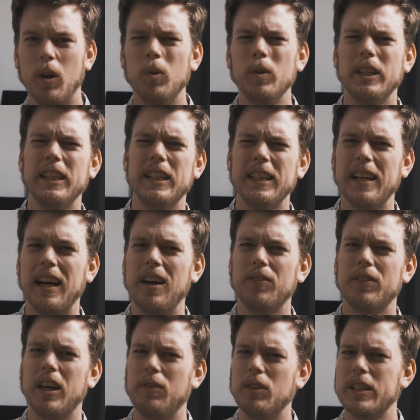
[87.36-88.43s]
only did it
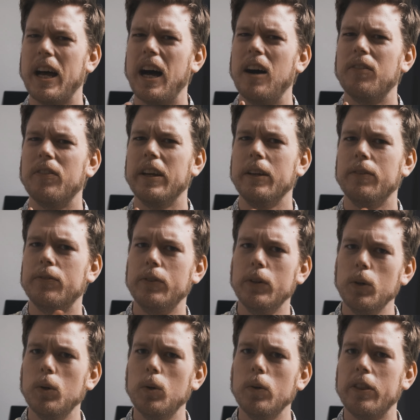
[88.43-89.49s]
after I was halfway
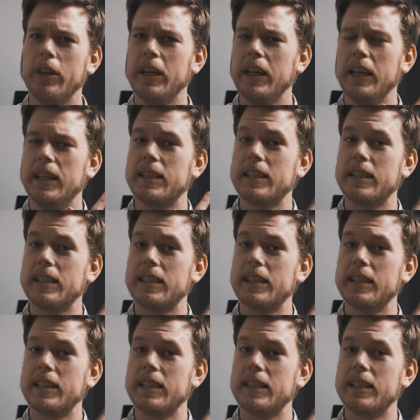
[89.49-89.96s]
through the